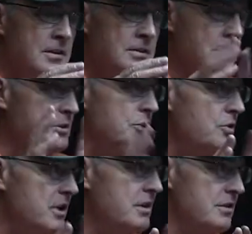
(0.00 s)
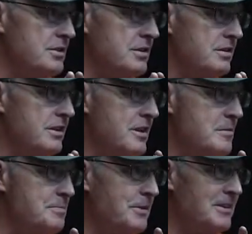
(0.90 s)
It took me 2 years to come
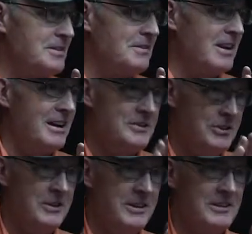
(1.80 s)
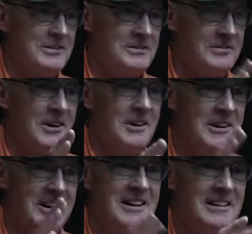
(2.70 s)
up with this fly, 2 years of
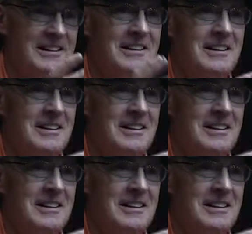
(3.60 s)
R&D to